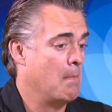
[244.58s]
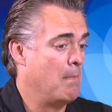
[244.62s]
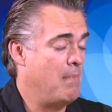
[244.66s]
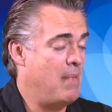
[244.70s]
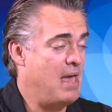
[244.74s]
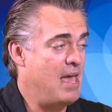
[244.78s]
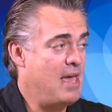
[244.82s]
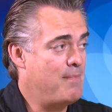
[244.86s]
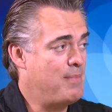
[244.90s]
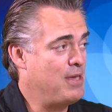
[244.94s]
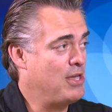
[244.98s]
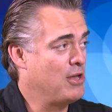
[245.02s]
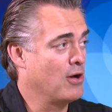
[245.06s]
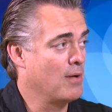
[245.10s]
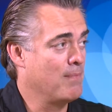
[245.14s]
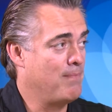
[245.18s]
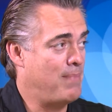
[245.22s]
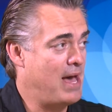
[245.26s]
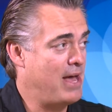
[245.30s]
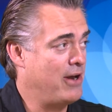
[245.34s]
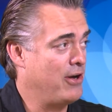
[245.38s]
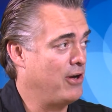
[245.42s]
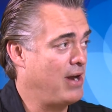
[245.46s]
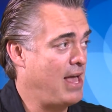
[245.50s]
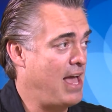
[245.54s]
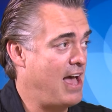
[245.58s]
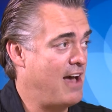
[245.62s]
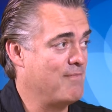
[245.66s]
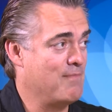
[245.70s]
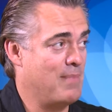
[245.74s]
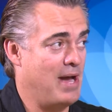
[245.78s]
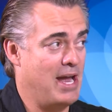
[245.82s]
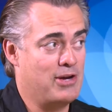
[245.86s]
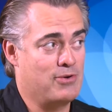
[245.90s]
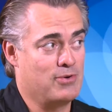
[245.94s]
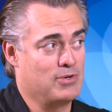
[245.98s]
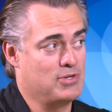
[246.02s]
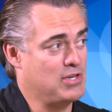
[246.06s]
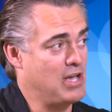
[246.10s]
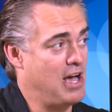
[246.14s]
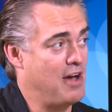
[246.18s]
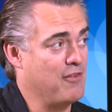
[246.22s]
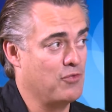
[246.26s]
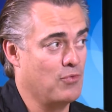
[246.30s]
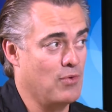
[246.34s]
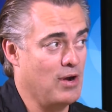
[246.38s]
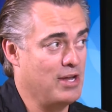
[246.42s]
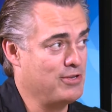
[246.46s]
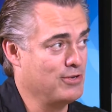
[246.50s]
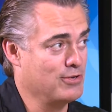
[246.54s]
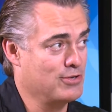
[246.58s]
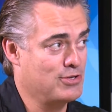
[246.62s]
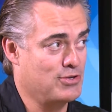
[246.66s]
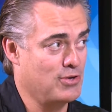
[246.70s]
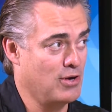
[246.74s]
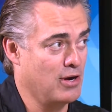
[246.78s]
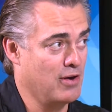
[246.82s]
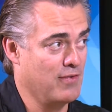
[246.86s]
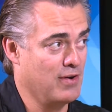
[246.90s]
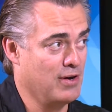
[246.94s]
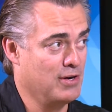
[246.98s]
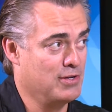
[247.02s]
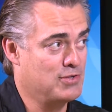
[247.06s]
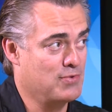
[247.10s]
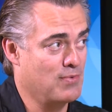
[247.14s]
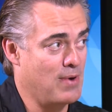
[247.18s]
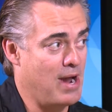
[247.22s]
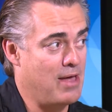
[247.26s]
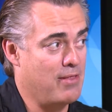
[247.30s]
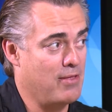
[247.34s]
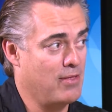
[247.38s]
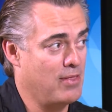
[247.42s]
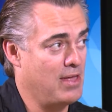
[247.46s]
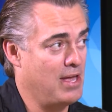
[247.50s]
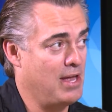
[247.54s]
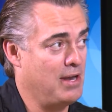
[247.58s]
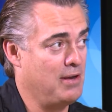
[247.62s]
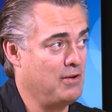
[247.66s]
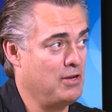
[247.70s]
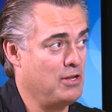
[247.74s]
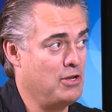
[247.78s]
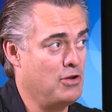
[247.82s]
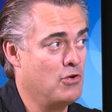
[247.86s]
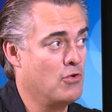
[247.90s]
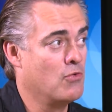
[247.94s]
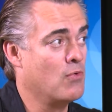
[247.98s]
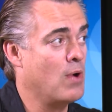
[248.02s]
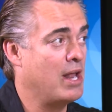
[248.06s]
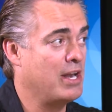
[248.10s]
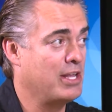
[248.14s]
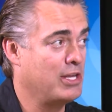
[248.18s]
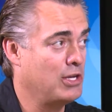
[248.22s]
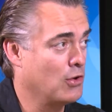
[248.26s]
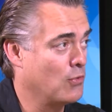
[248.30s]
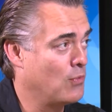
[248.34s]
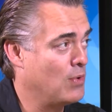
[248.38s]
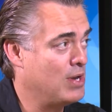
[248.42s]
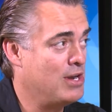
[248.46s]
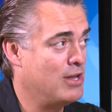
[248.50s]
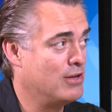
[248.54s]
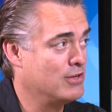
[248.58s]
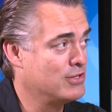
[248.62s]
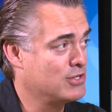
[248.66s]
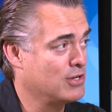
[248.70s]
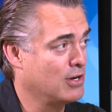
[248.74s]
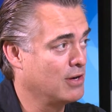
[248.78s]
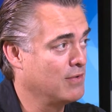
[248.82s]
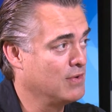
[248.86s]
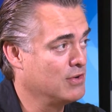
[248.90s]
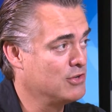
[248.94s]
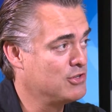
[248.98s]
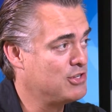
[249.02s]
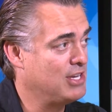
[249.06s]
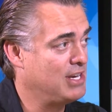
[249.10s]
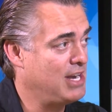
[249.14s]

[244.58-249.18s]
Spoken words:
Maybe you're better to have Microsoft run your servers rather than you running your Windows servers